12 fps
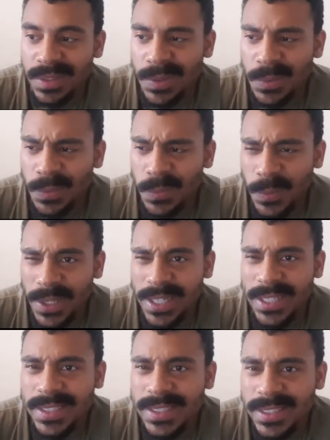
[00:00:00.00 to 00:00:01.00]
of
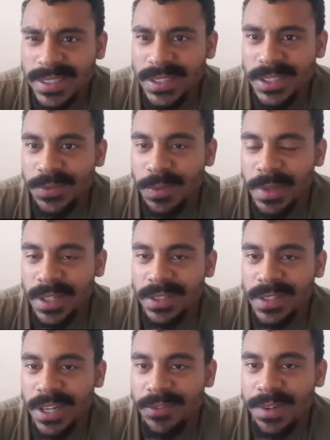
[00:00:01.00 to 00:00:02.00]
weeks just for me
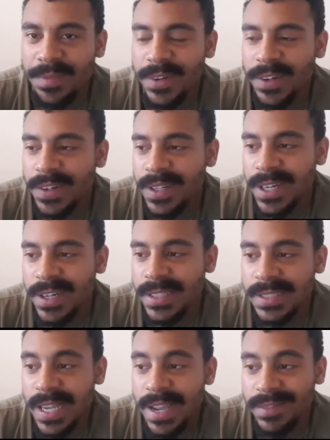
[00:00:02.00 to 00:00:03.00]
to like refigure it out,
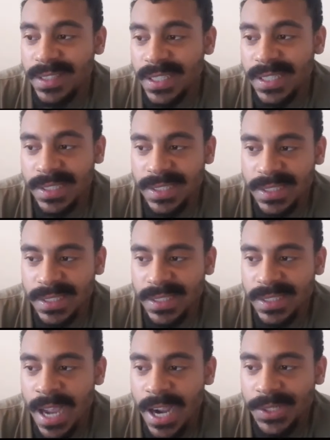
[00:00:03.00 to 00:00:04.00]
because I haven't done it
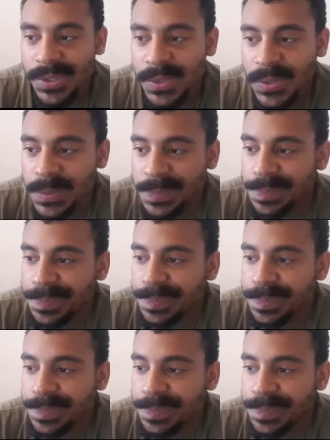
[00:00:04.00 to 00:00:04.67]
since high school.